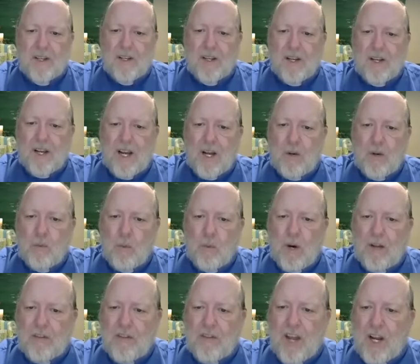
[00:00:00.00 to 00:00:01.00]
and
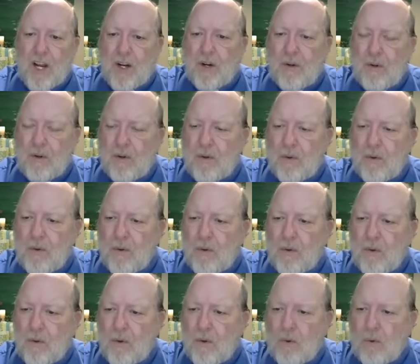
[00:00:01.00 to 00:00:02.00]
what they
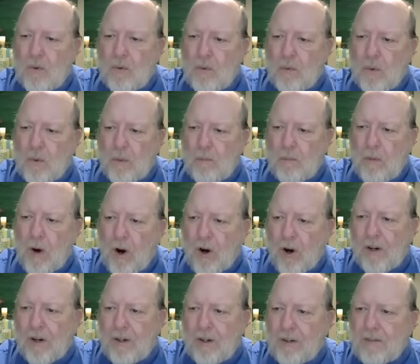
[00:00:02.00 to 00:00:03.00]
were
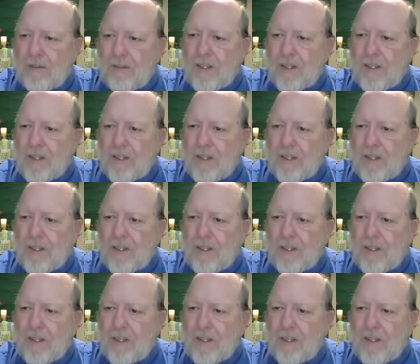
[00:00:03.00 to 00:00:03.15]
part of.